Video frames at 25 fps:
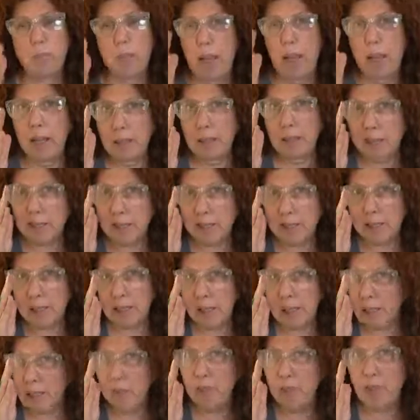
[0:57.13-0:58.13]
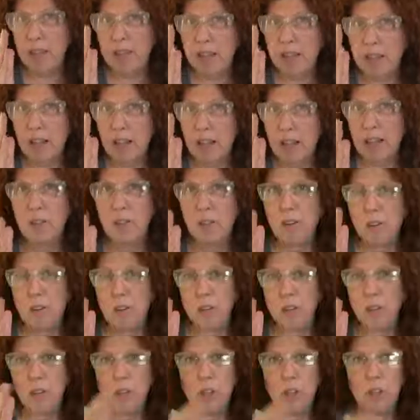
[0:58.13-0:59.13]
and even tunnel
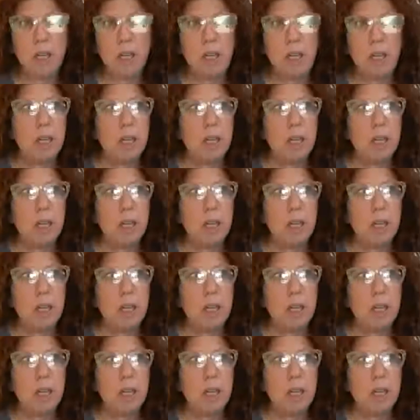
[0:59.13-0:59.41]
vision